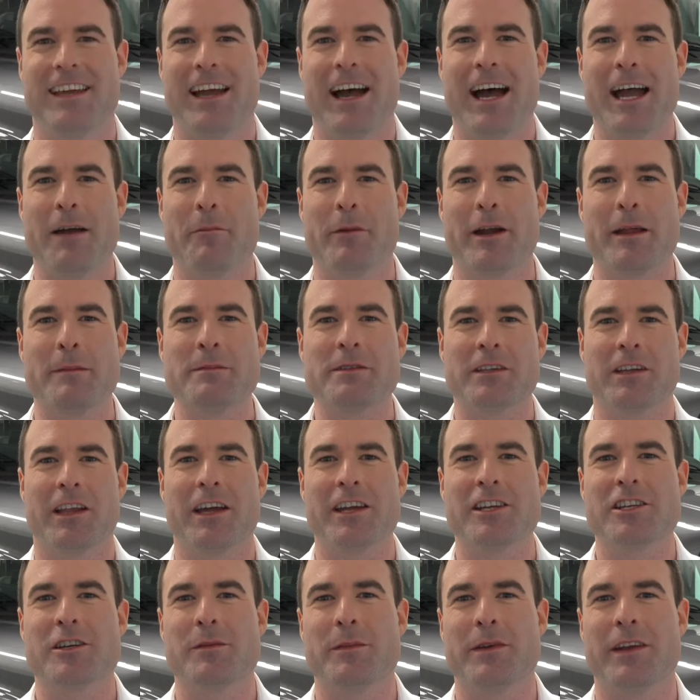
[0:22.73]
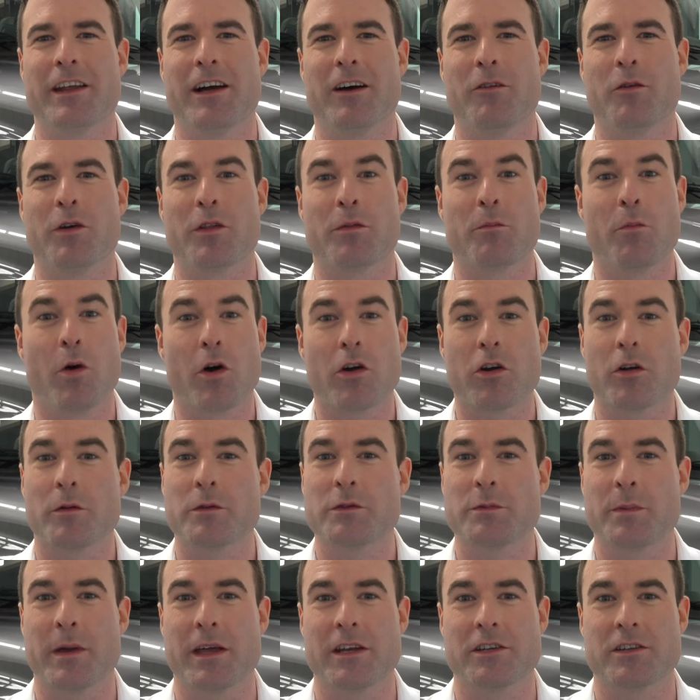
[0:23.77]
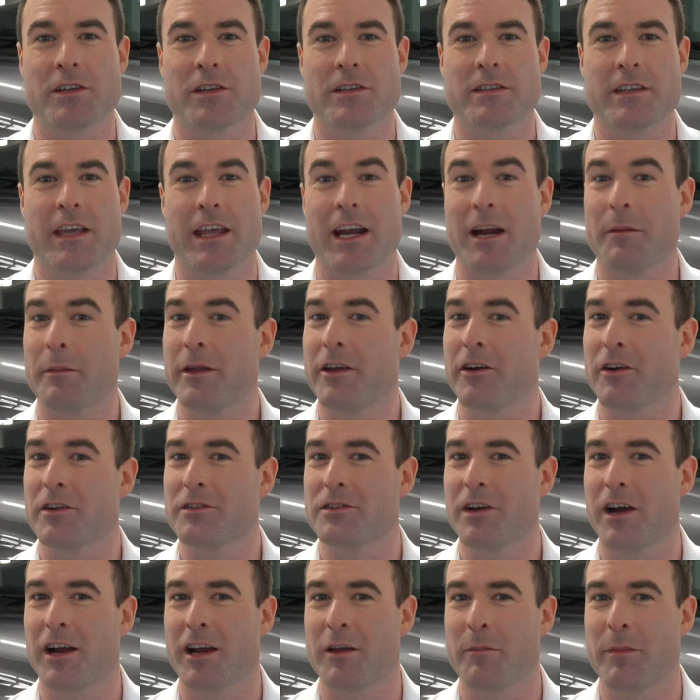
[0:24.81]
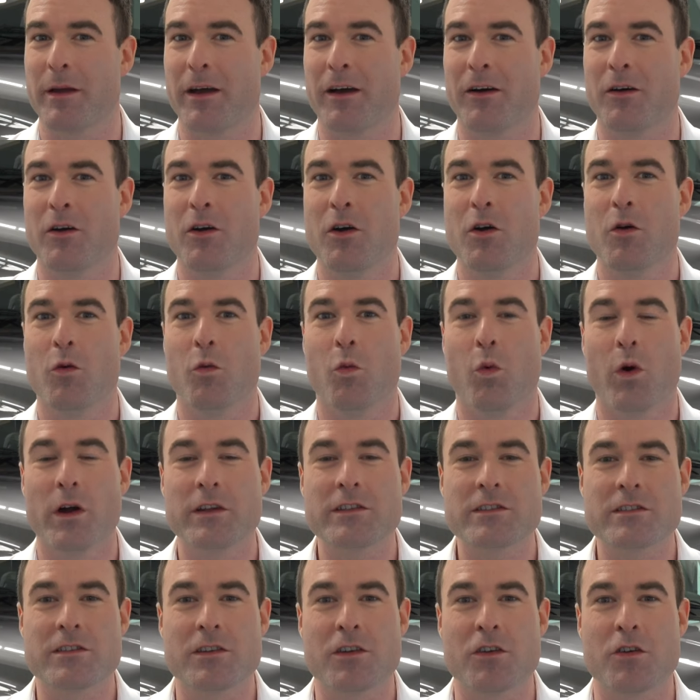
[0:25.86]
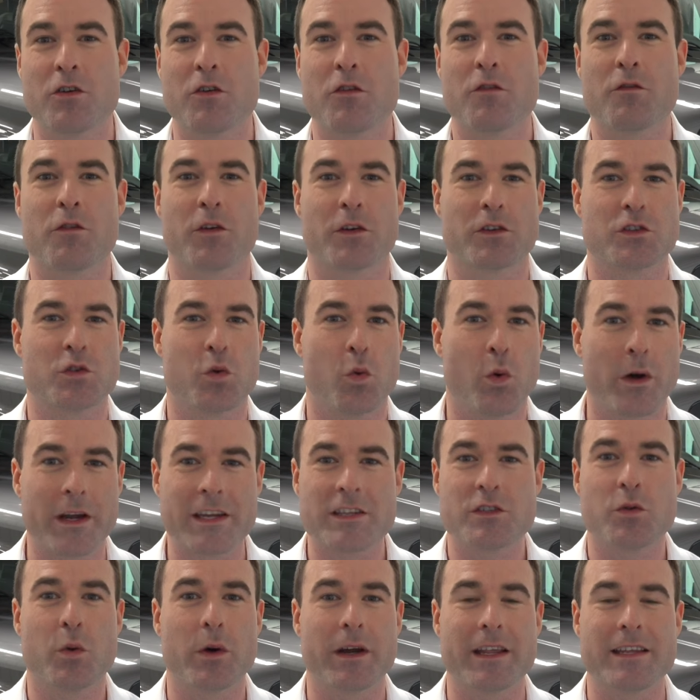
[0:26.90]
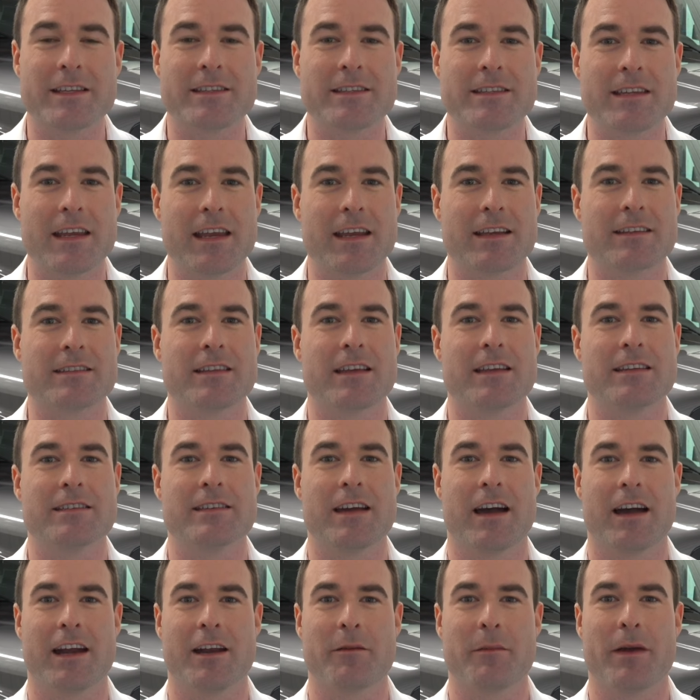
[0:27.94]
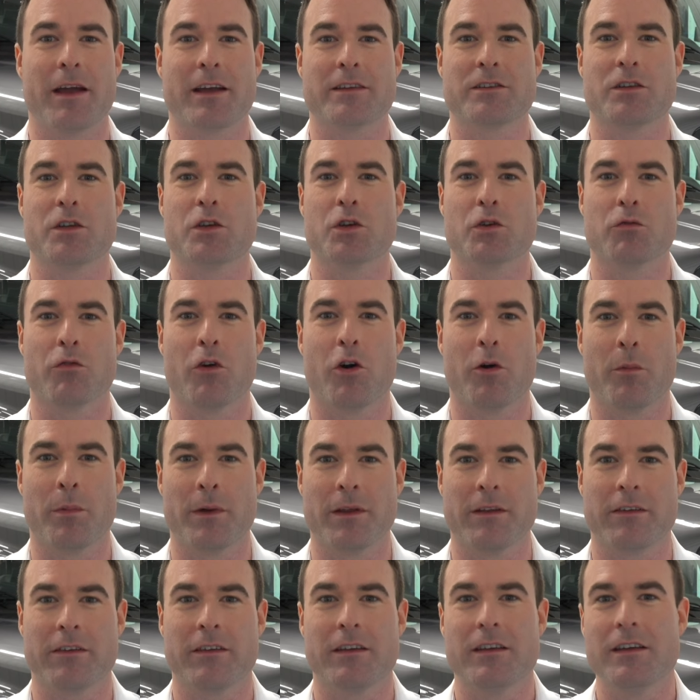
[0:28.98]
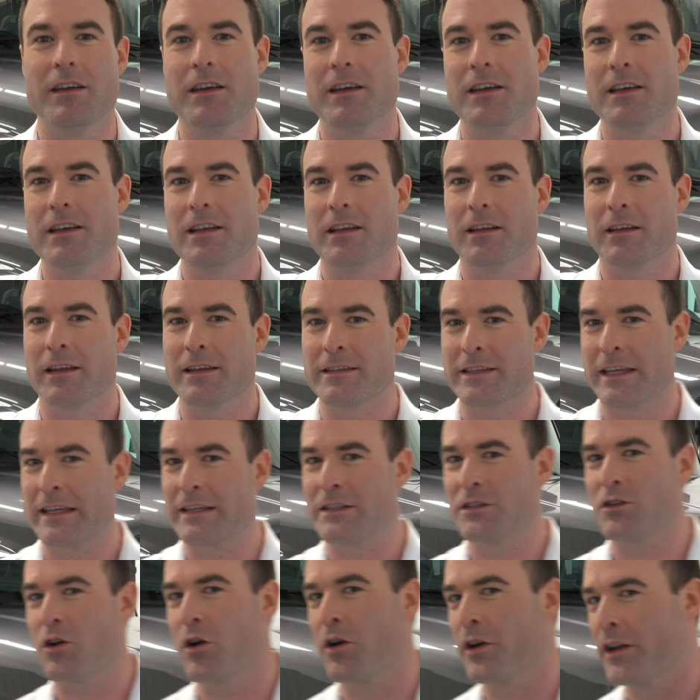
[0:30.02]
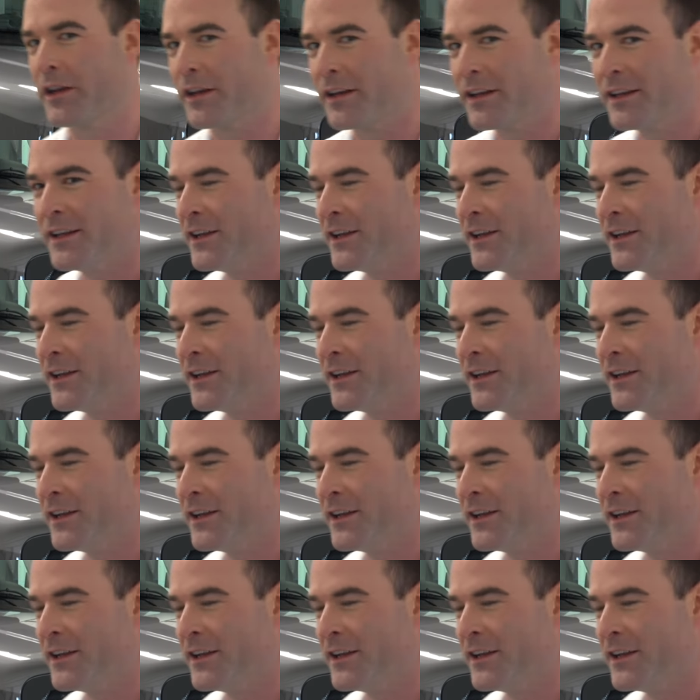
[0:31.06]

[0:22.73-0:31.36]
Hi, my name is Elisha Bendele with Motorhome Specialist, and I'm here to talk about what's new for 2026 Dynamax Europas. Let's get started.